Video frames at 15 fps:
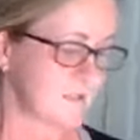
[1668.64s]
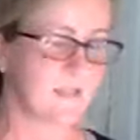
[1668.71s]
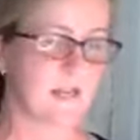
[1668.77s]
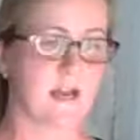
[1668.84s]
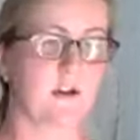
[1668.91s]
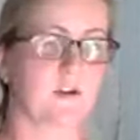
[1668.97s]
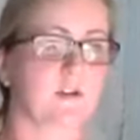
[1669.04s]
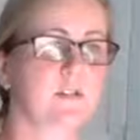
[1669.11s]

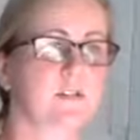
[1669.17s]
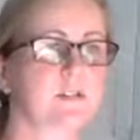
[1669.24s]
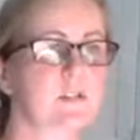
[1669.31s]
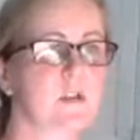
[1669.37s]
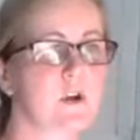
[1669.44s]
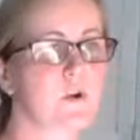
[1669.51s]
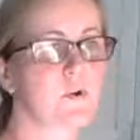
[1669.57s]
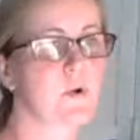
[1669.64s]
Now,
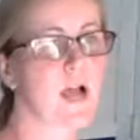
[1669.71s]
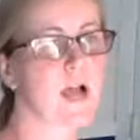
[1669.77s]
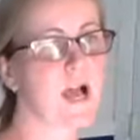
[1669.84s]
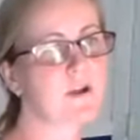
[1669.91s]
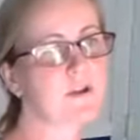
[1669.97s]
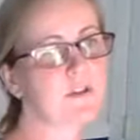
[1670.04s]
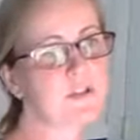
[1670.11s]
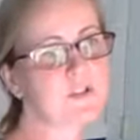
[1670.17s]
so
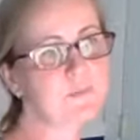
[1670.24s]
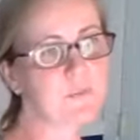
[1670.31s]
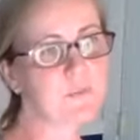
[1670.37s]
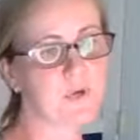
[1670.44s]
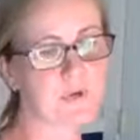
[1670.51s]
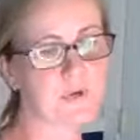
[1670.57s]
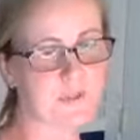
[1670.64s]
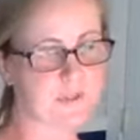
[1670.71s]
how do you
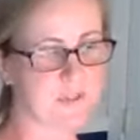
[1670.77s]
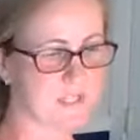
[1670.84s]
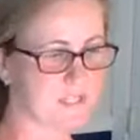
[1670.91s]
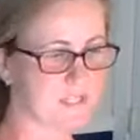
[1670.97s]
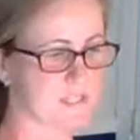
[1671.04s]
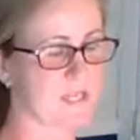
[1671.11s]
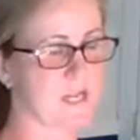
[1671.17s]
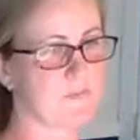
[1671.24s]
put
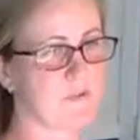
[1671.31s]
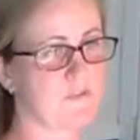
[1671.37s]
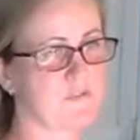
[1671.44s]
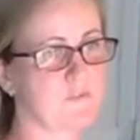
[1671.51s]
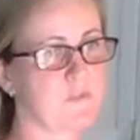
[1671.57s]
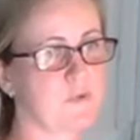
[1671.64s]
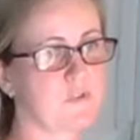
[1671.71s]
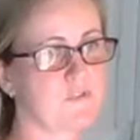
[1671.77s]
this type
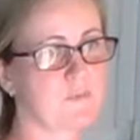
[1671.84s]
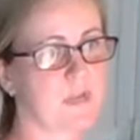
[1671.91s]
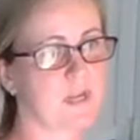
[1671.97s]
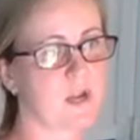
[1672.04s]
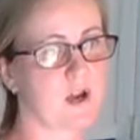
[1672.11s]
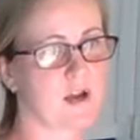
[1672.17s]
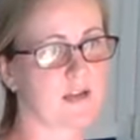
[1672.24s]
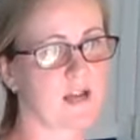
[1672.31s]
of
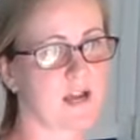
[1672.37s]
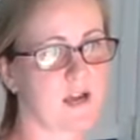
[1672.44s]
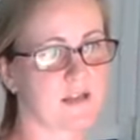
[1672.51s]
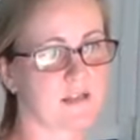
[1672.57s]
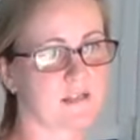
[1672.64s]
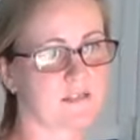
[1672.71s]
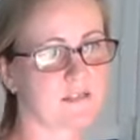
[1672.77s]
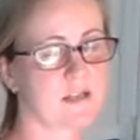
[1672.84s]
movement on
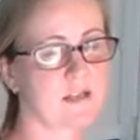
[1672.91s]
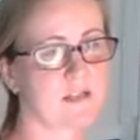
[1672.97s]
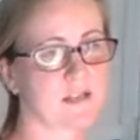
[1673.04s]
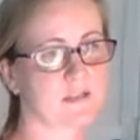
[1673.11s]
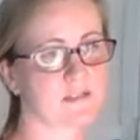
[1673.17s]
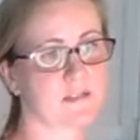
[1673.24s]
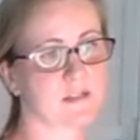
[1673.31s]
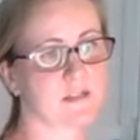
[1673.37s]
ice?
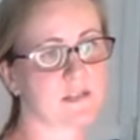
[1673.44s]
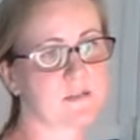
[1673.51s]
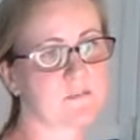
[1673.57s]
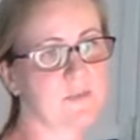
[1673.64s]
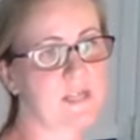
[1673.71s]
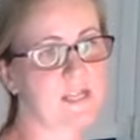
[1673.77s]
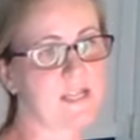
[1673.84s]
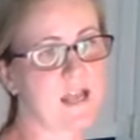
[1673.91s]
Is it going
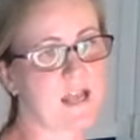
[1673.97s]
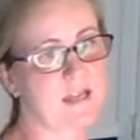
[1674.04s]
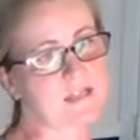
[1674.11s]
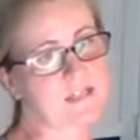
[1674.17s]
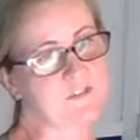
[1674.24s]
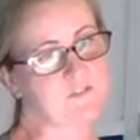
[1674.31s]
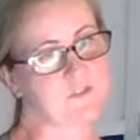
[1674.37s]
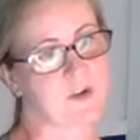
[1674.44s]
to be
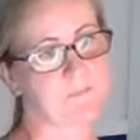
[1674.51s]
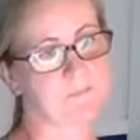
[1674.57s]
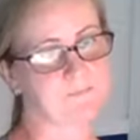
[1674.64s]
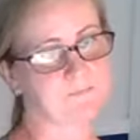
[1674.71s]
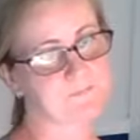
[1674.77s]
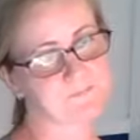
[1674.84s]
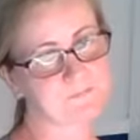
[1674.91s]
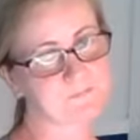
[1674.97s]
any different?
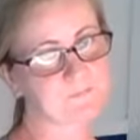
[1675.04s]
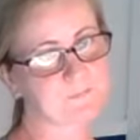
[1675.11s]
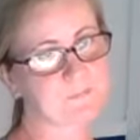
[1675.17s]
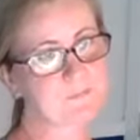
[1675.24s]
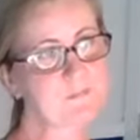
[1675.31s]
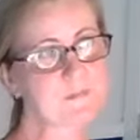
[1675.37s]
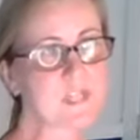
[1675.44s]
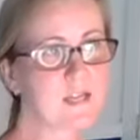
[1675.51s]

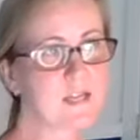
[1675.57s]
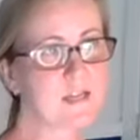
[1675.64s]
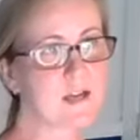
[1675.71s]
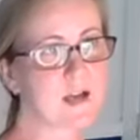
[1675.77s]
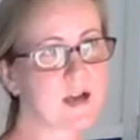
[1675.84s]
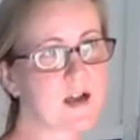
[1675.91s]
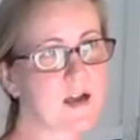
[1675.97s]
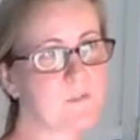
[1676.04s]

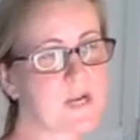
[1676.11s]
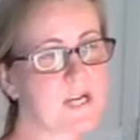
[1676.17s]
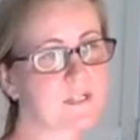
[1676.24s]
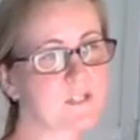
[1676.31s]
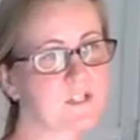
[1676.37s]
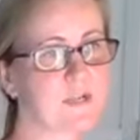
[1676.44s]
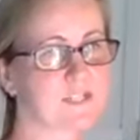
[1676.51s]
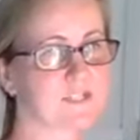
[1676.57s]

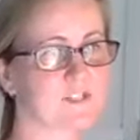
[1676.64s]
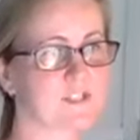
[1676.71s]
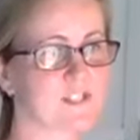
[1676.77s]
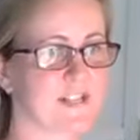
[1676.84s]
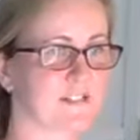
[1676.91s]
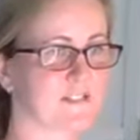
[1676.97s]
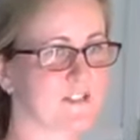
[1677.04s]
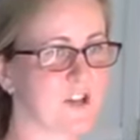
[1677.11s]
To answer is
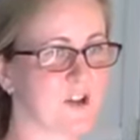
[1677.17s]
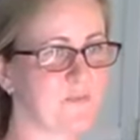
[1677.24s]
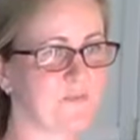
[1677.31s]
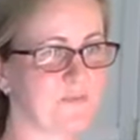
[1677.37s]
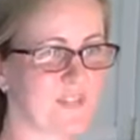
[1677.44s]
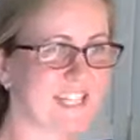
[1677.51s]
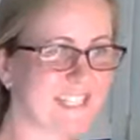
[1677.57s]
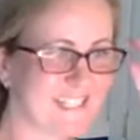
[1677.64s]
yes and no.
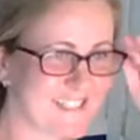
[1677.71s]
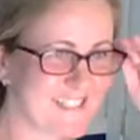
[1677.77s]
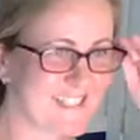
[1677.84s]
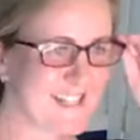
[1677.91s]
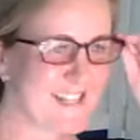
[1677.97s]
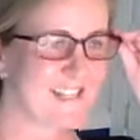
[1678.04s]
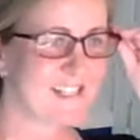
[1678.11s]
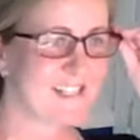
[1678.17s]

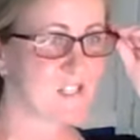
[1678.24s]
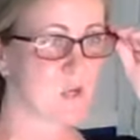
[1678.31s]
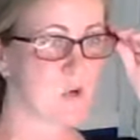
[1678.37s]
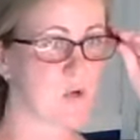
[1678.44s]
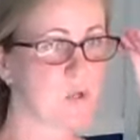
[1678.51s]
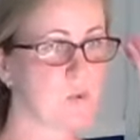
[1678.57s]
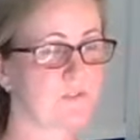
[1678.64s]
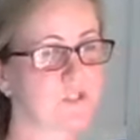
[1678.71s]

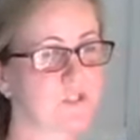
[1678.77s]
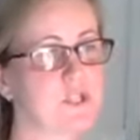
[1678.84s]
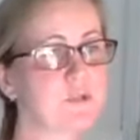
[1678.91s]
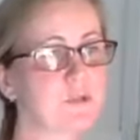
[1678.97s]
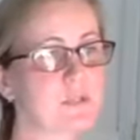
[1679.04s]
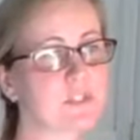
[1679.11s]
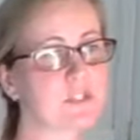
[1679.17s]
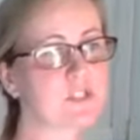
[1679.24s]
So you have
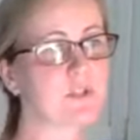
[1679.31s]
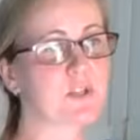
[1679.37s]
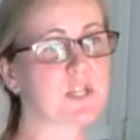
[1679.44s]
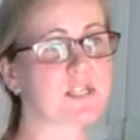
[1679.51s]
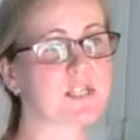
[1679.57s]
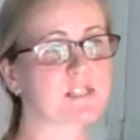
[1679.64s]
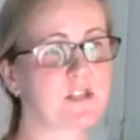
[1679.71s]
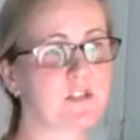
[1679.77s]
two
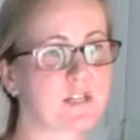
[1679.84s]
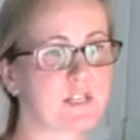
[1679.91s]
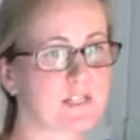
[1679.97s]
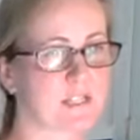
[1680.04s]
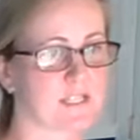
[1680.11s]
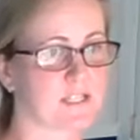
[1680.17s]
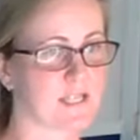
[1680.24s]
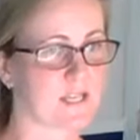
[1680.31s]
things that you need
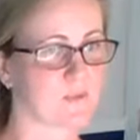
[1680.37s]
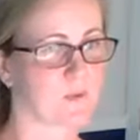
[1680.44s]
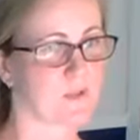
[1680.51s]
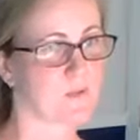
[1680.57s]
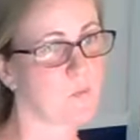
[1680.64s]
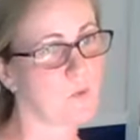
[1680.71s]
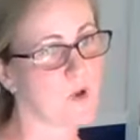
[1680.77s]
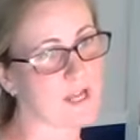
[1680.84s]
to contend
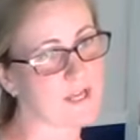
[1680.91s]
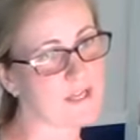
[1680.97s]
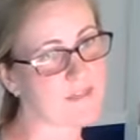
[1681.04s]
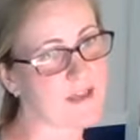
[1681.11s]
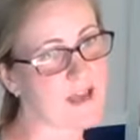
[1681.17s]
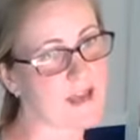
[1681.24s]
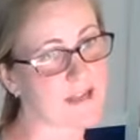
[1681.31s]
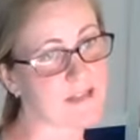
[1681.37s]
with. One,
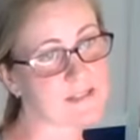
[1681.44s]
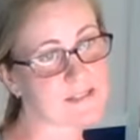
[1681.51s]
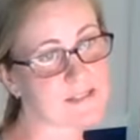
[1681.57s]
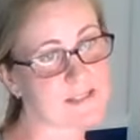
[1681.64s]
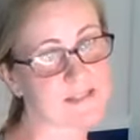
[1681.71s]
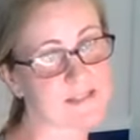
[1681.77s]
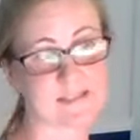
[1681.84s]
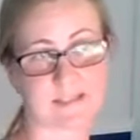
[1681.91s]
the ice,
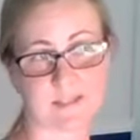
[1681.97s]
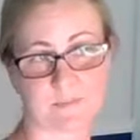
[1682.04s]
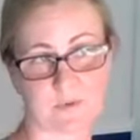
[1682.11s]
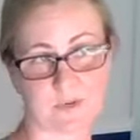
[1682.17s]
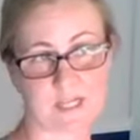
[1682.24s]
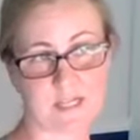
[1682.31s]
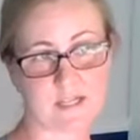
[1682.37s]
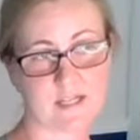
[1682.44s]
it's
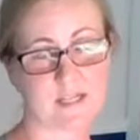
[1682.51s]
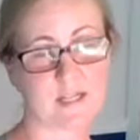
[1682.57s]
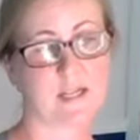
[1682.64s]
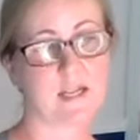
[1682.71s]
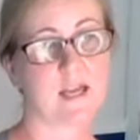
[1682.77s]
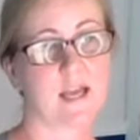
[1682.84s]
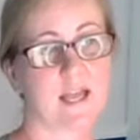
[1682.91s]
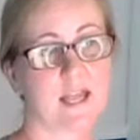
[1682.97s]
slippery.
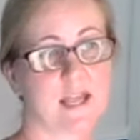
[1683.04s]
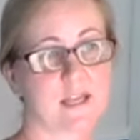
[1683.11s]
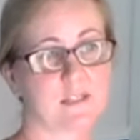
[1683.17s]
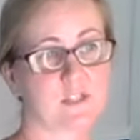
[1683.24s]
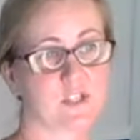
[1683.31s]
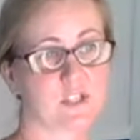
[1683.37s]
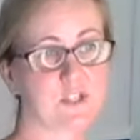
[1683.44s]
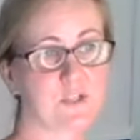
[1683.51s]

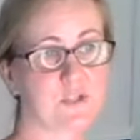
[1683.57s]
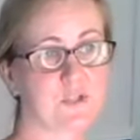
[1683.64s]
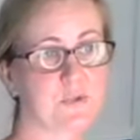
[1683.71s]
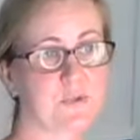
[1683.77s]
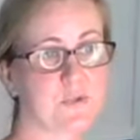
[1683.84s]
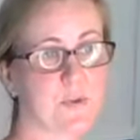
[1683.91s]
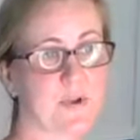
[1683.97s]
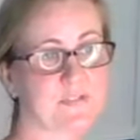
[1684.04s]
And
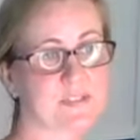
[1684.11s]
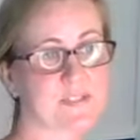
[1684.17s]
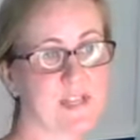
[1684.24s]
two, you have